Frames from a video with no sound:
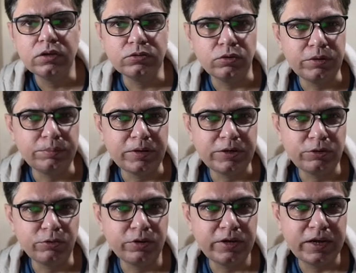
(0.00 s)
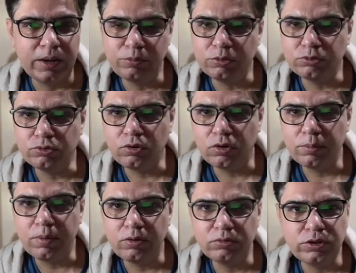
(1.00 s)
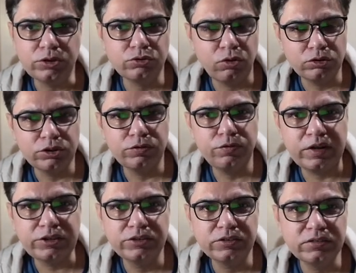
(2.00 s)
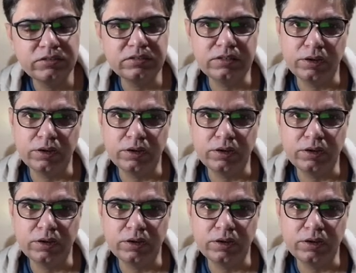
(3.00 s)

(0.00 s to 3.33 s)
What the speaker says: So in particularly I'm going to talk about the torch infections,